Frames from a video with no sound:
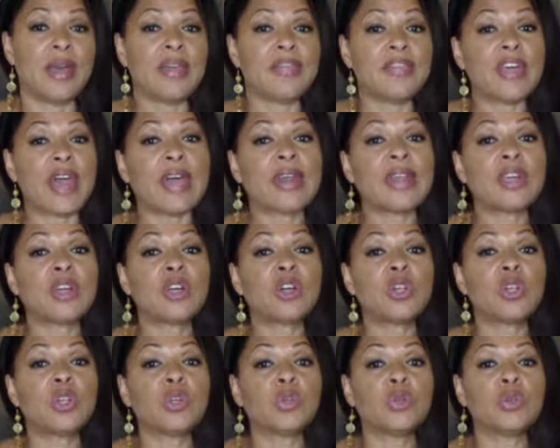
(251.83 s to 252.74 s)
That
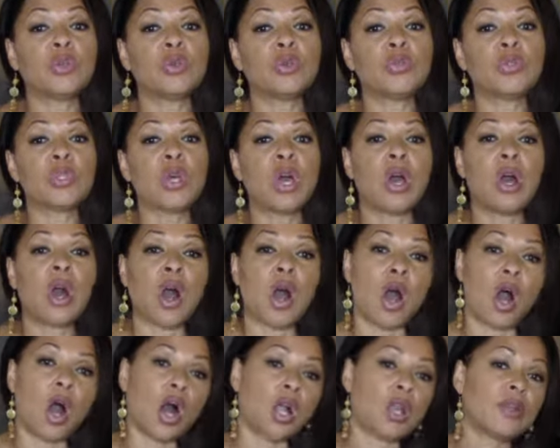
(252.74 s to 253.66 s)
includes
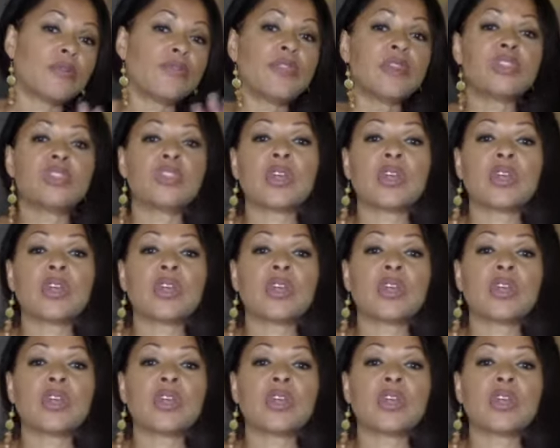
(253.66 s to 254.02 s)
all of the